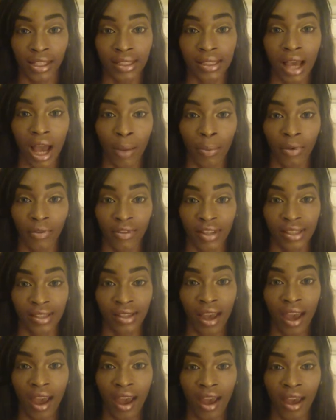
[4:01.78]
the top of
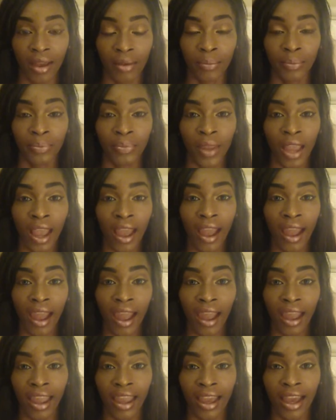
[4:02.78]
his head.
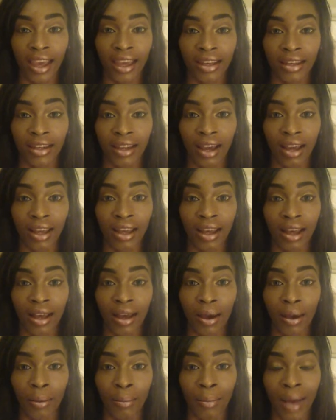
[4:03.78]
And
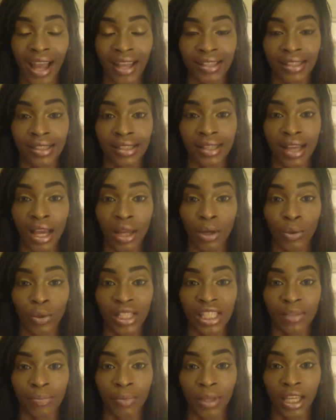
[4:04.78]
my son
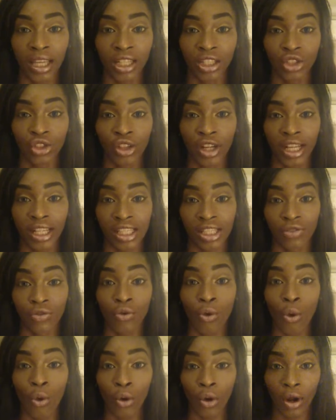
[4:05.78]
was being
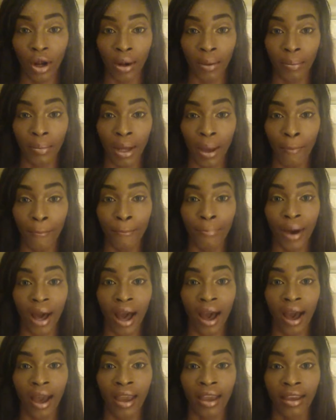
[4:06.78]
transformed
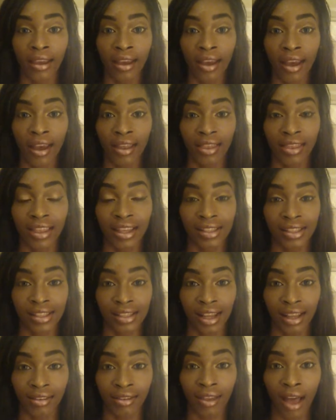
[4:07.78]
by
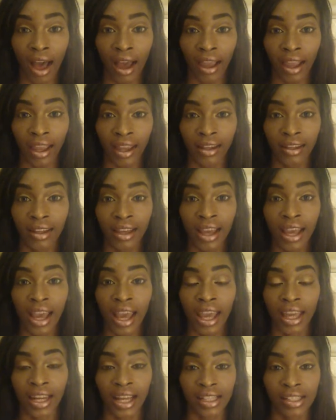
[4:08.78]
this light.
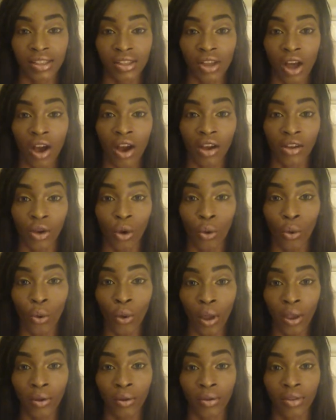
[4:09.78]
And I saw an
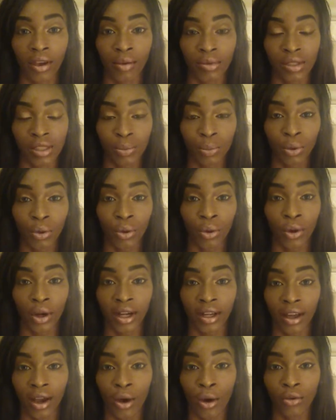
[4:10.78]
oil that was
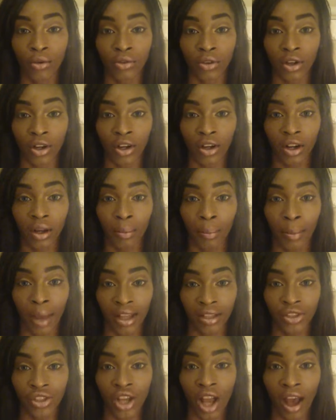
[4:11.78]
poured over
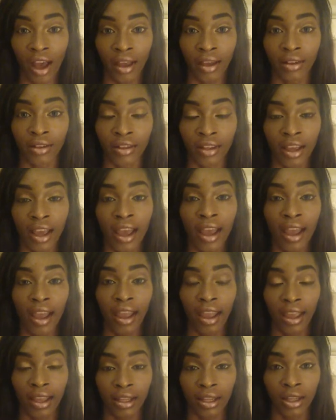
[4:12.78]
my child.
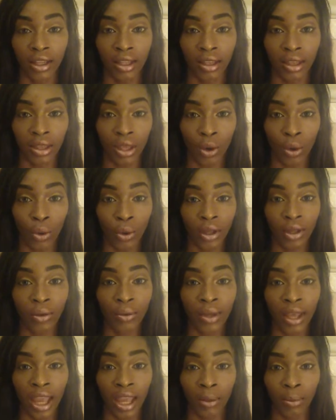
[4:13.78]
And the
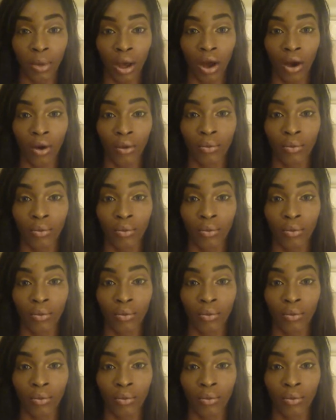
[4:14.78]
oil came